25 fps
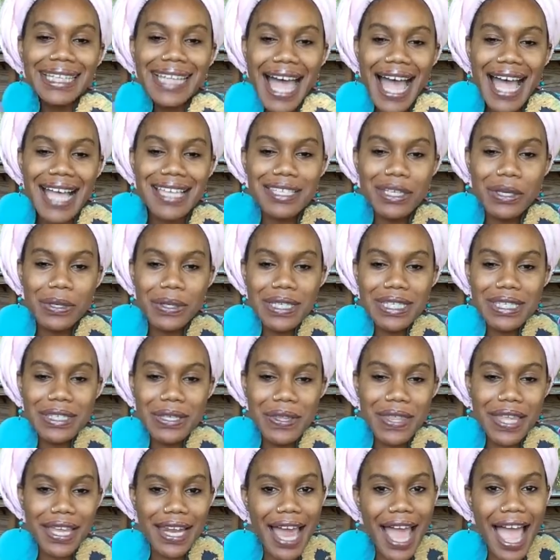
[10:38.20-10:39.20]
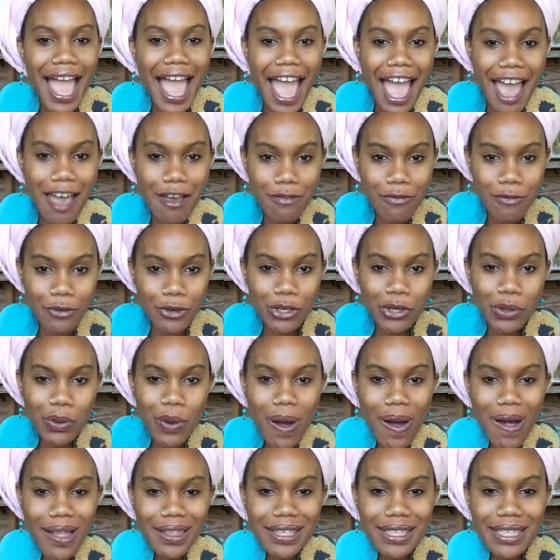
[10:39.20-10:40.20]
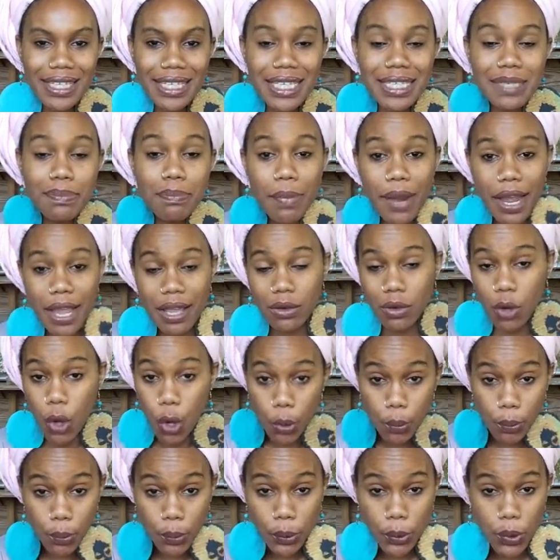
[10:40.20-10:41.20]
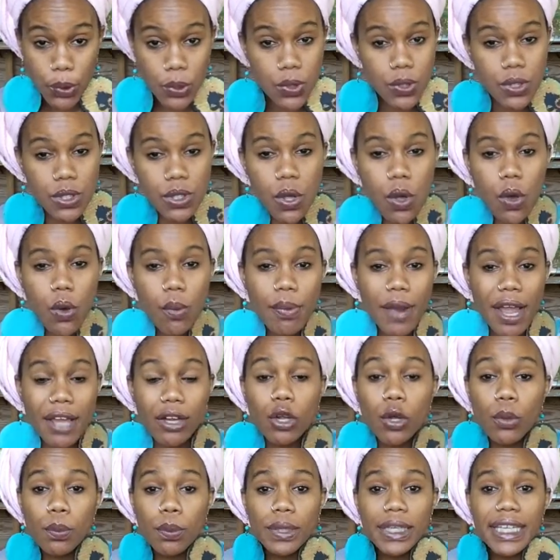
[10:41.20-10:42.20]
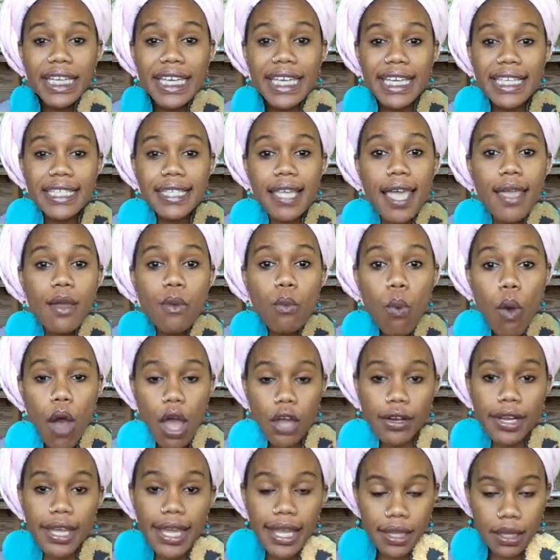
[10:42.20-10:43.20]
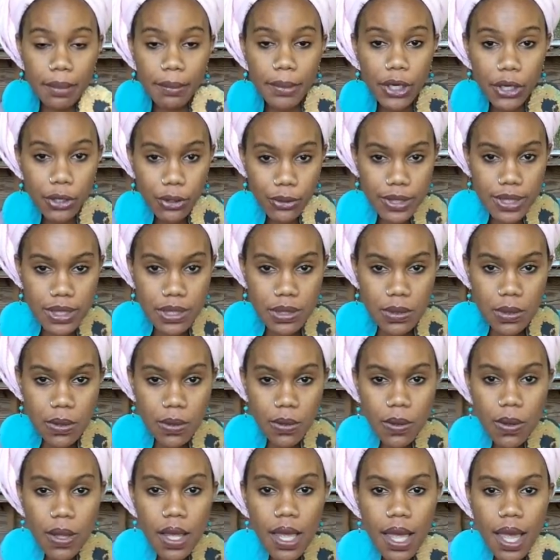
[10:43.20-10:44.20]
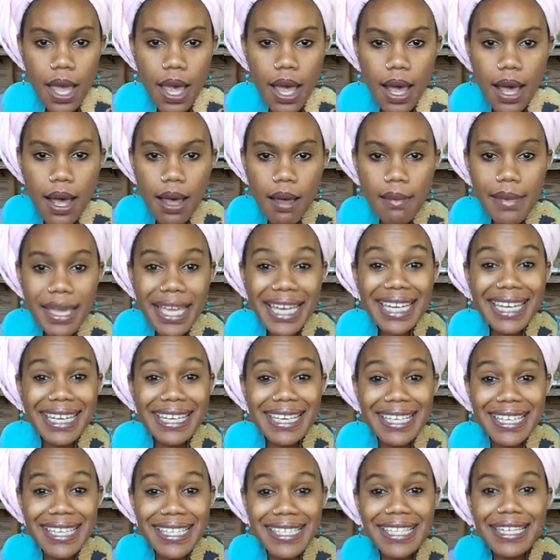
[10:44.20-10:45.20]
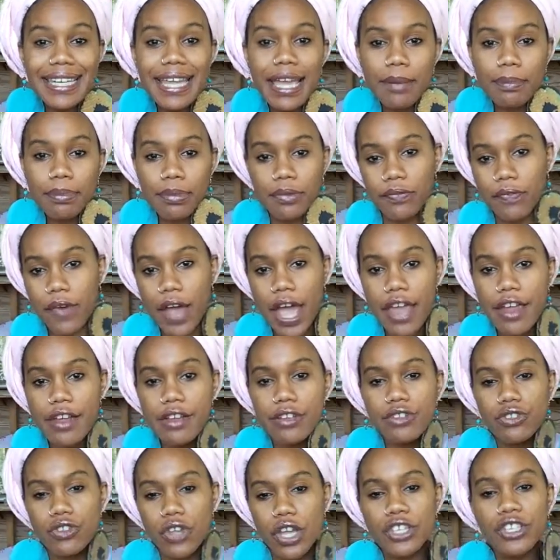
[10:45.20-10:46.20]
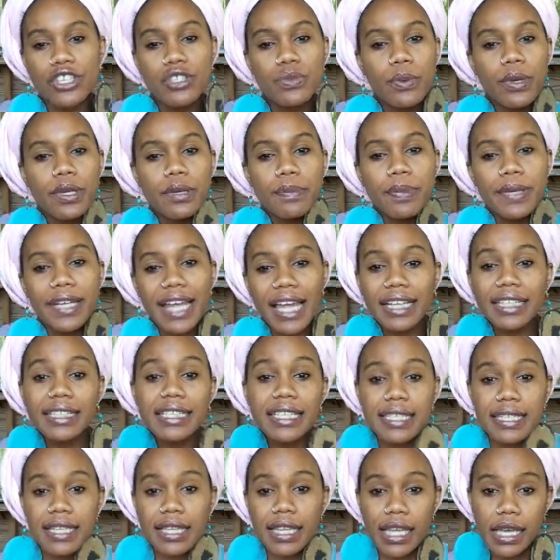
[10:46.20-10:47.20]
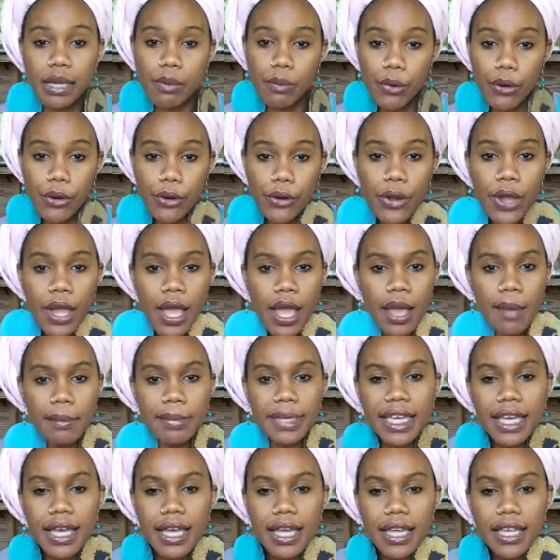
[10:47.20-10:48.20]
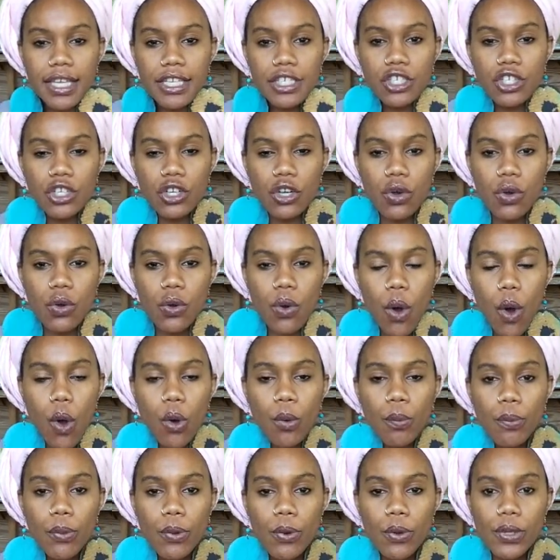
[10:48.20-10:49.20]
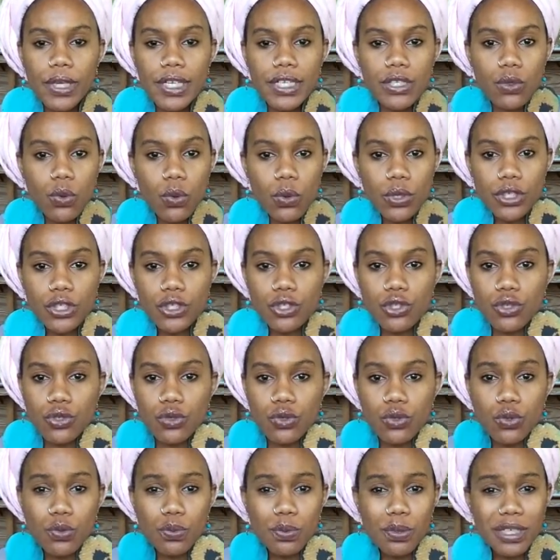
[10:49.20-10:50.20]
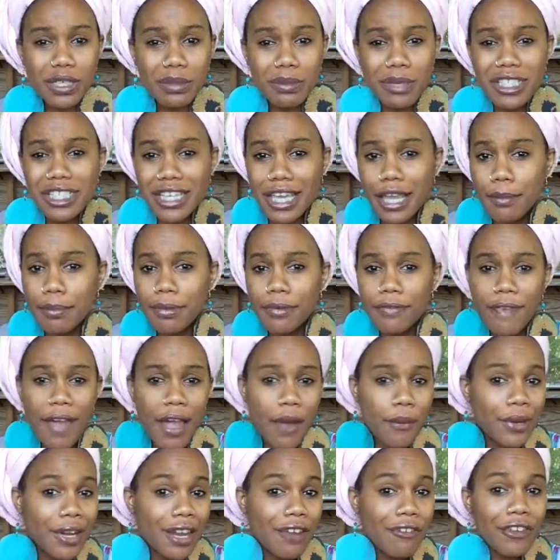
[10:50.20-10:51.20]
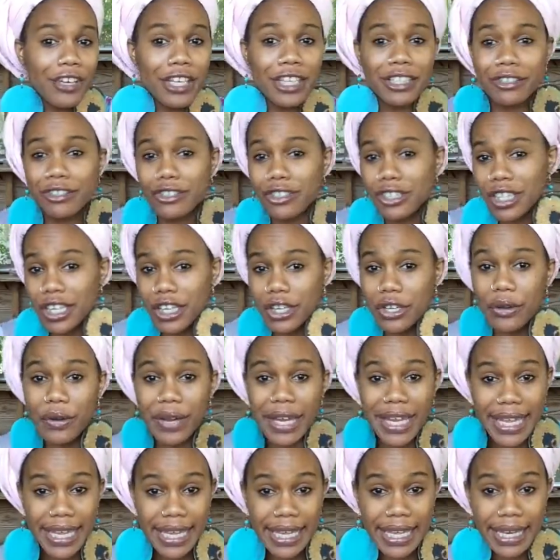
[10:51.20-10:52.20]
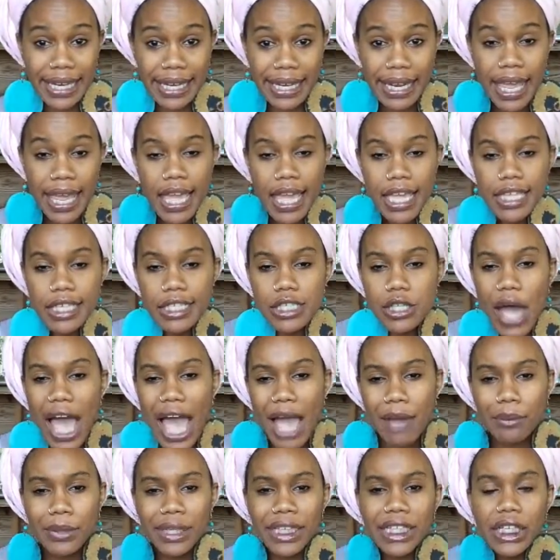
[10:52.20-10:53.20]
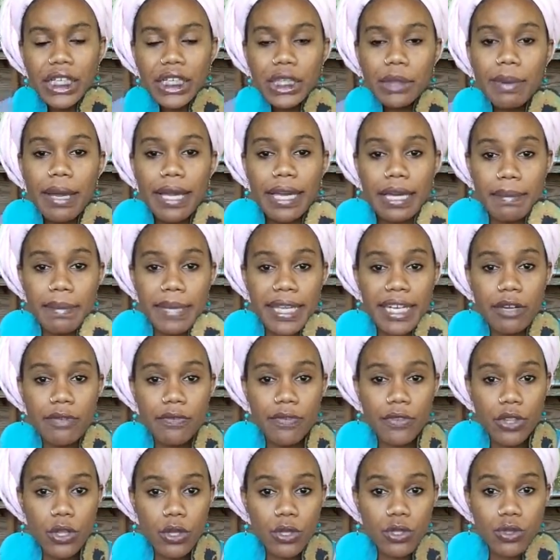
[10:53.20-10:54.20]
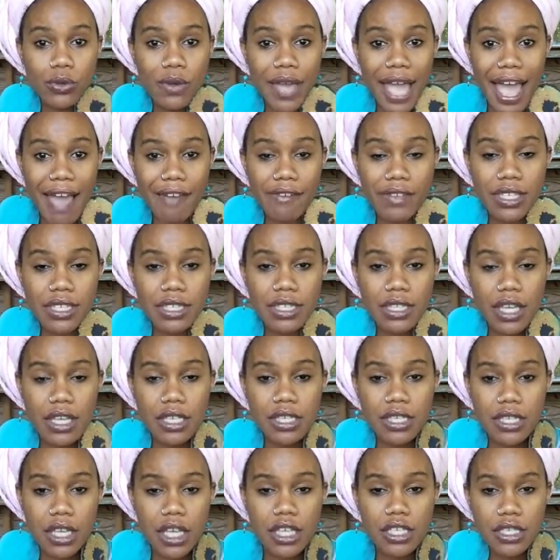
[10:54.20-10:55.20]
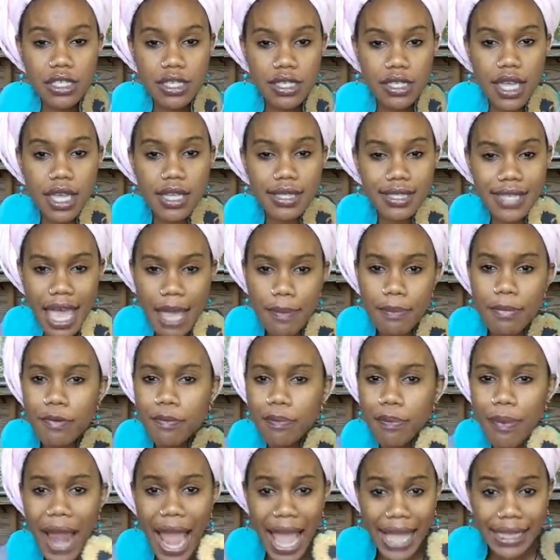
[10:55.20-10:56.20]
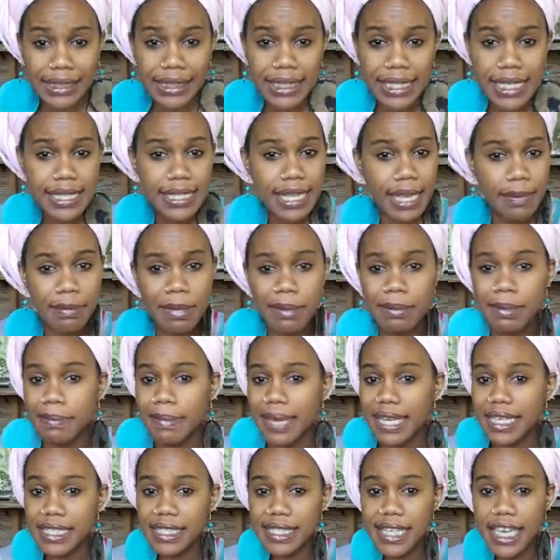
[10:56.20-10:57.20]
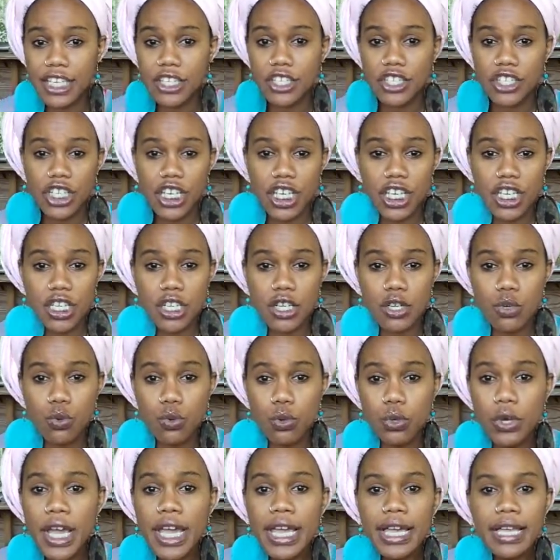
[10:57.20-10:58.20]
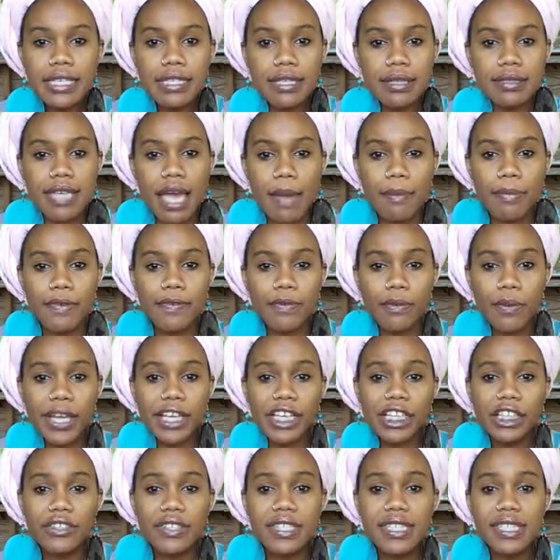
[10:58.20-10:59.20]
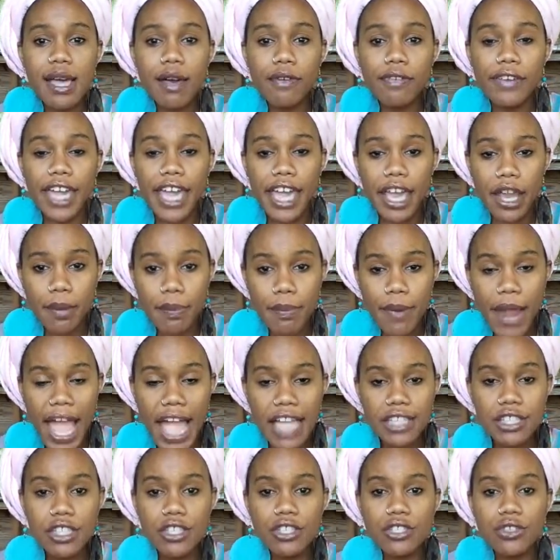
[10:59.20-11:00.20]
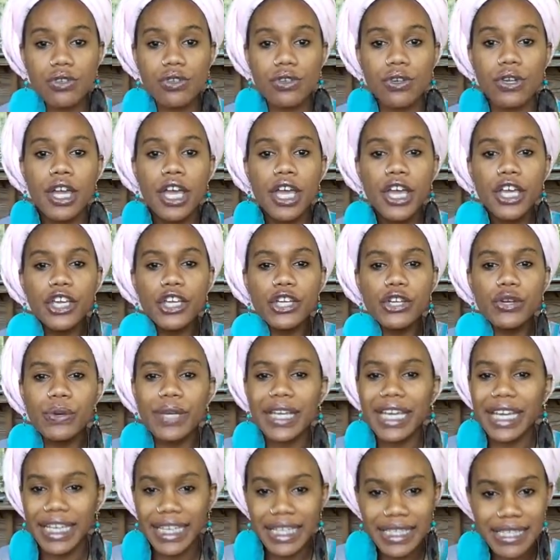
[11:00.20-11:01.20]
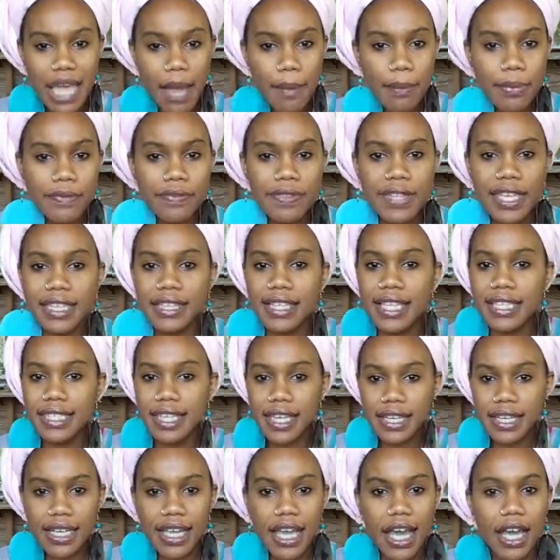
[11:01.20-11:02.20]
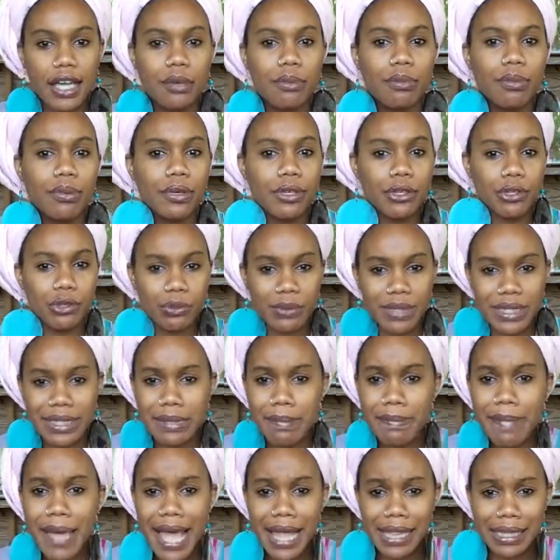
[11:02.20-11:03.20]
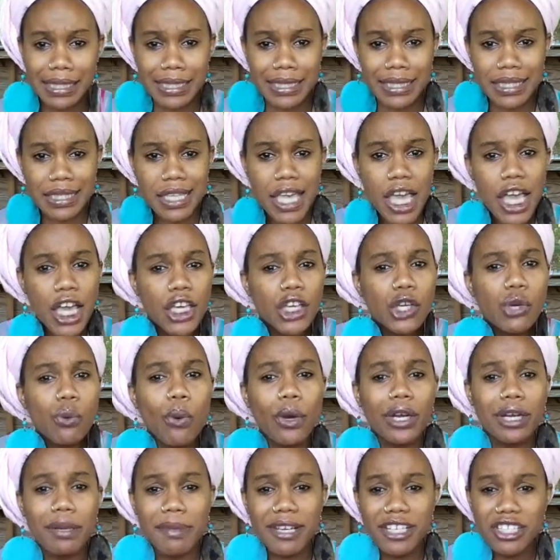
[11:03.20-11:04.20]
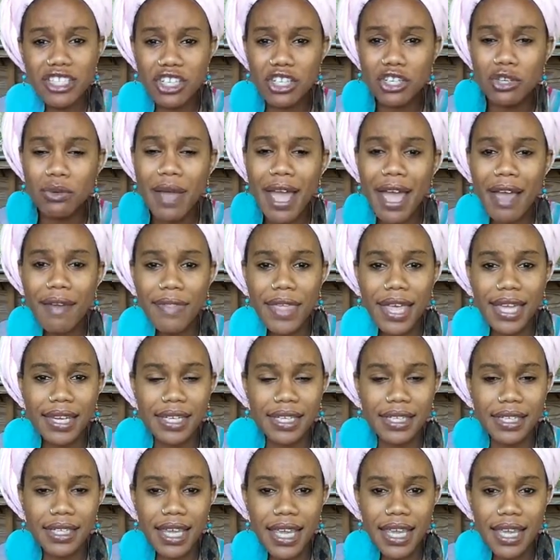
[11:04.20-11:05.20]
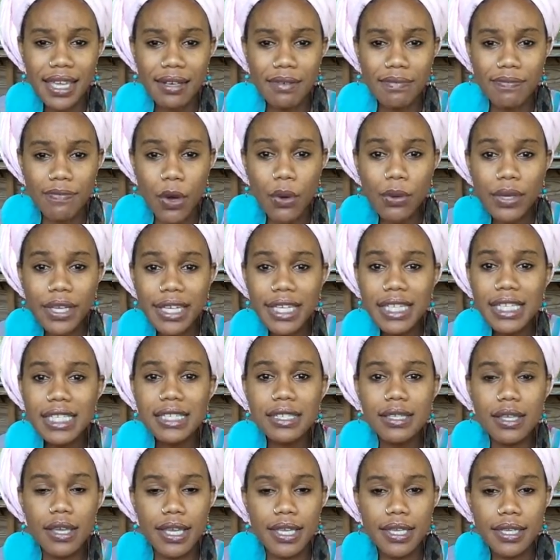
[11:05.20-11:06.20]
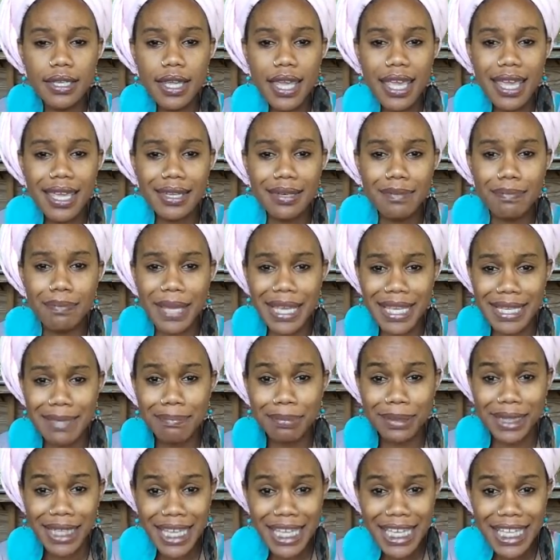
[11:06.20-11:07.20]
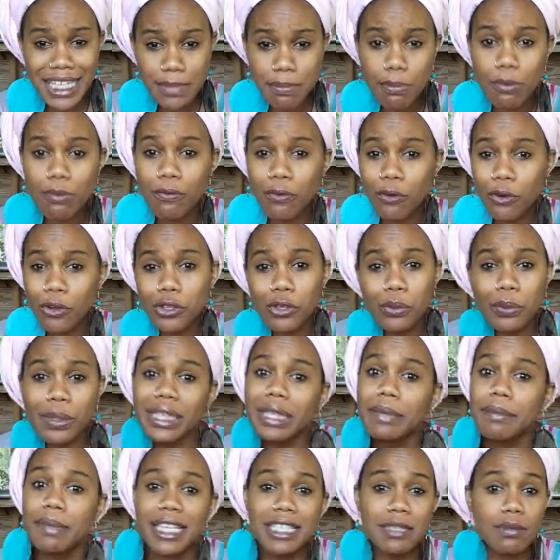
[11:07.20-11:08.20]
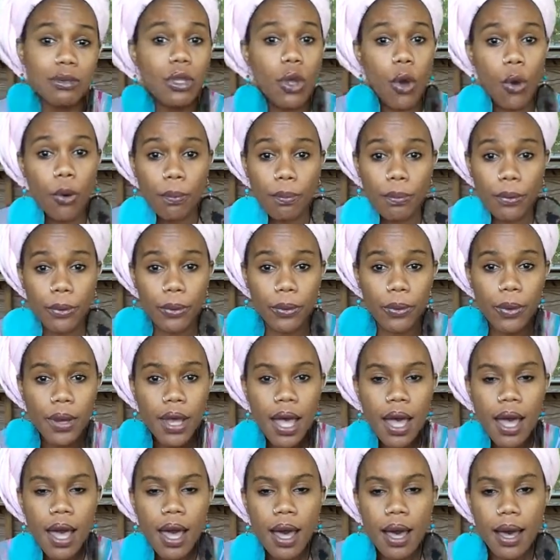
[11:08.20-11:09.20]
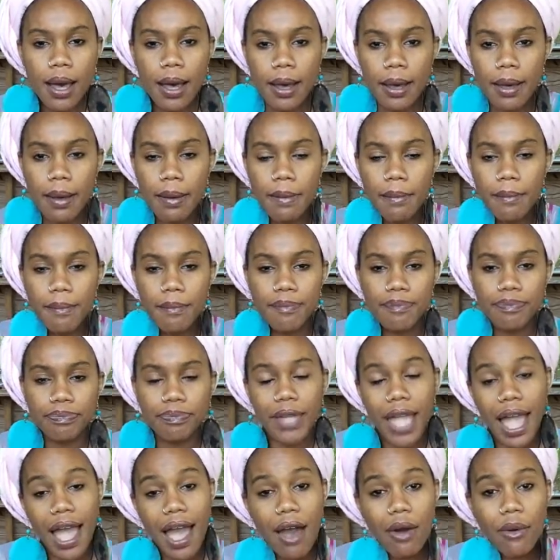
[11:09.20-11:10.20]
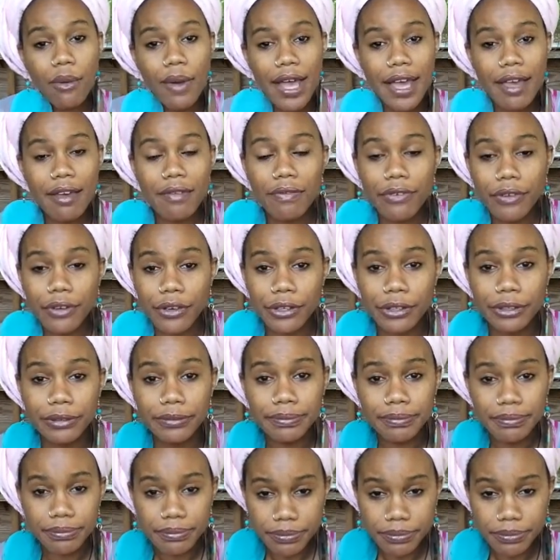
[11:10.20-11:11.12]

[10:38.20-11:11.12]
last crystal that I have for you all is brown opal. So brown opal is a water element crystal, and it is an amplifier. So I just want to put out a disclaimer because, you know, opal is going to pretty much amplify whatever energy that you're in. So I really only recommend it for those who have a type of practice, like maybe meditation or some type of regular self-care practice, or, you know, any type of thing that's to kind of bring you into balance. You want to make sure you have that in focus and in place before you really mess with opal. However,